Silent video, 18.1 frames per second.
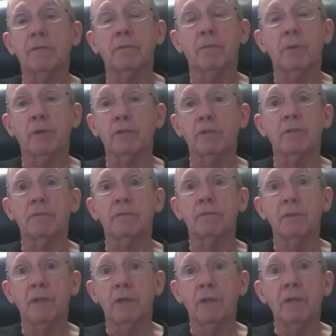the
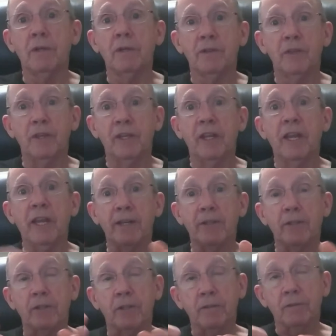person that
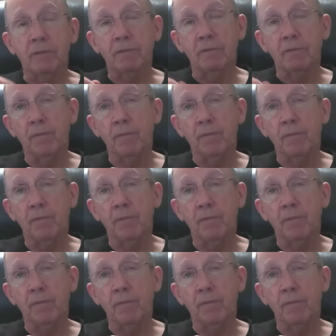has it.